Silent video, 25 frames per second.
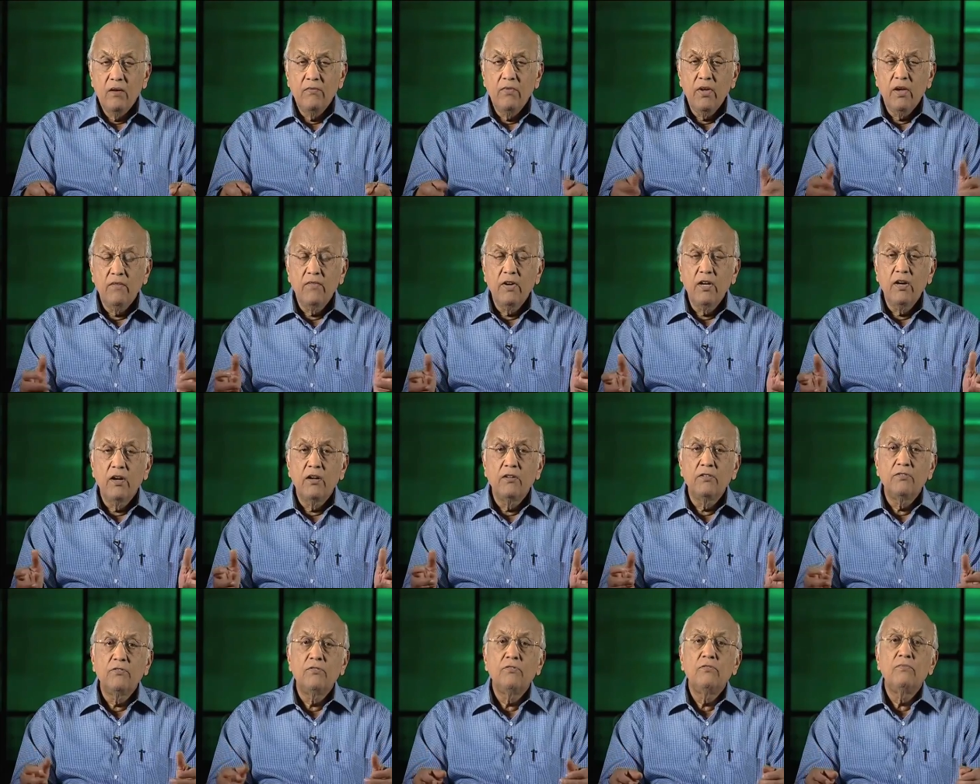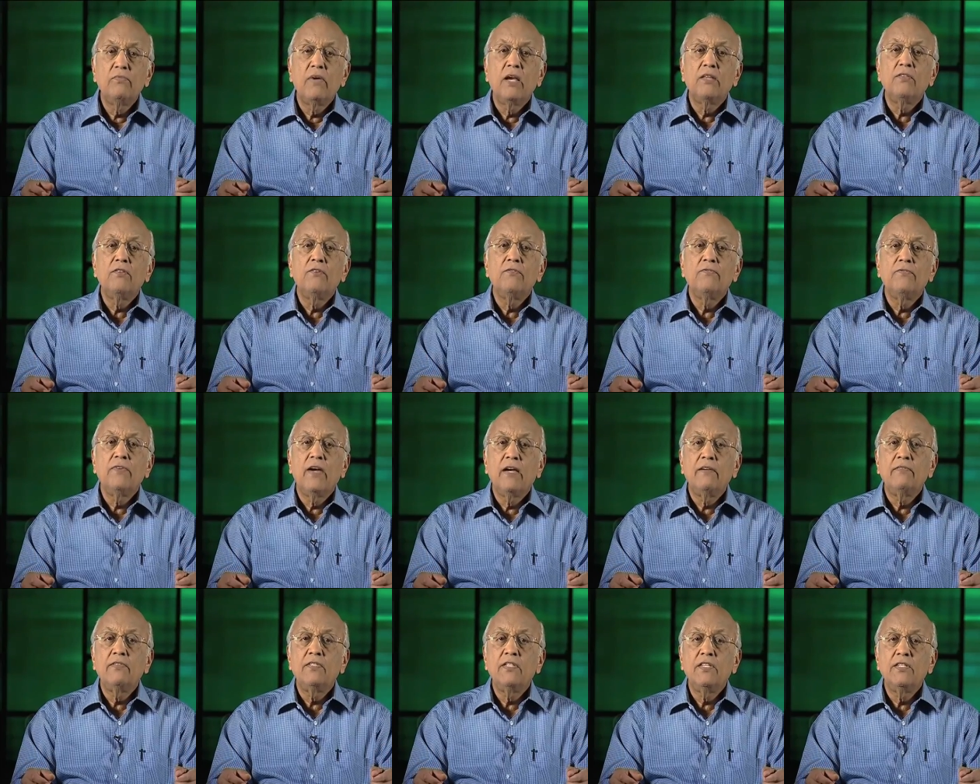Have you ever gone through Matthew
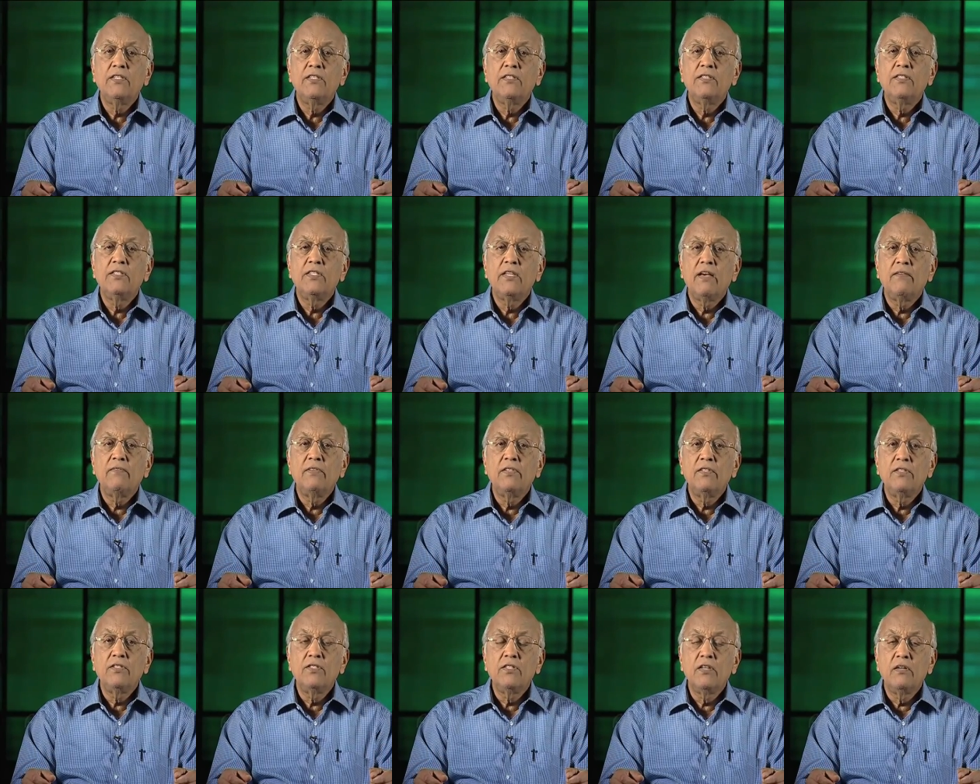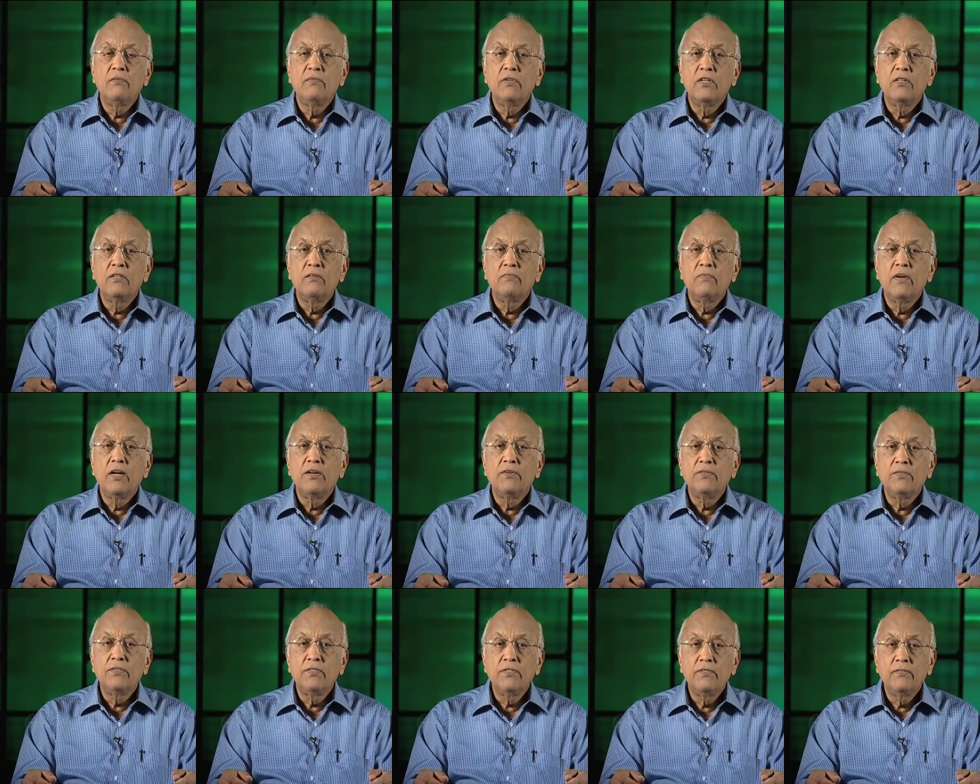5, 6, and 7, the Sermon on the
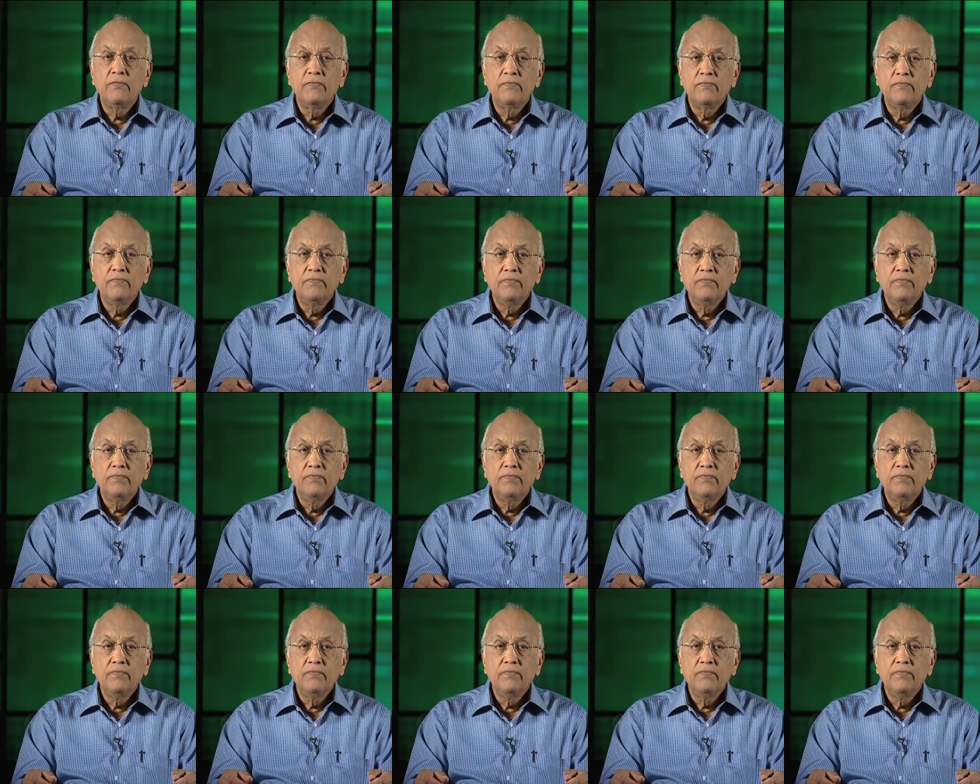Mount?